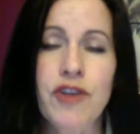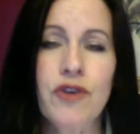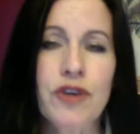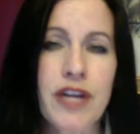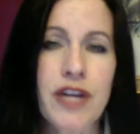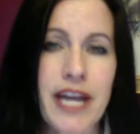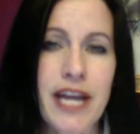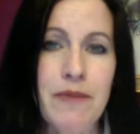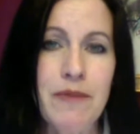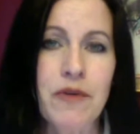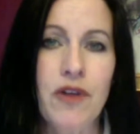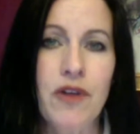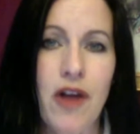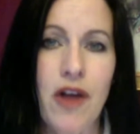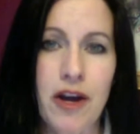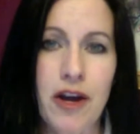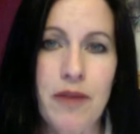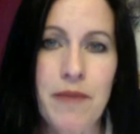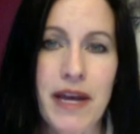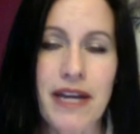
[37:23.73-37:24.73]
your name will
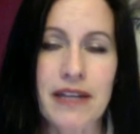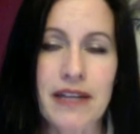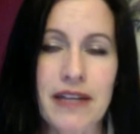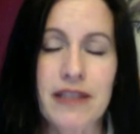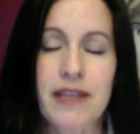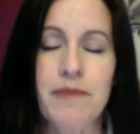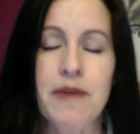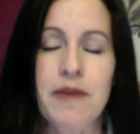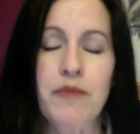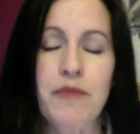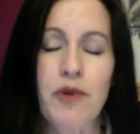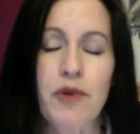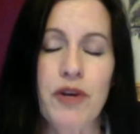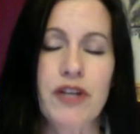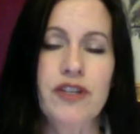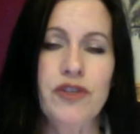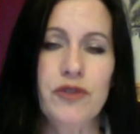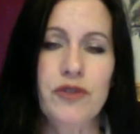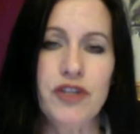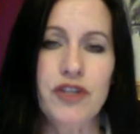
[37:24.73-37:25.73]
automatically be
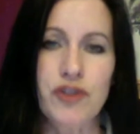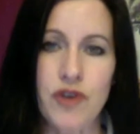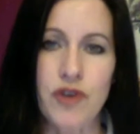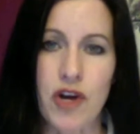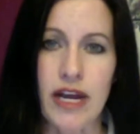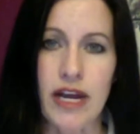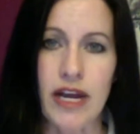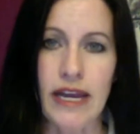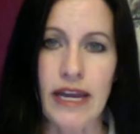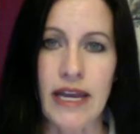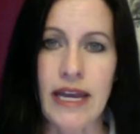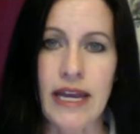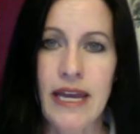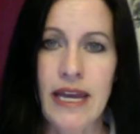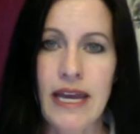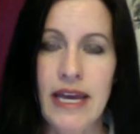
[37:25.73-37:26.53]
put into a drawing,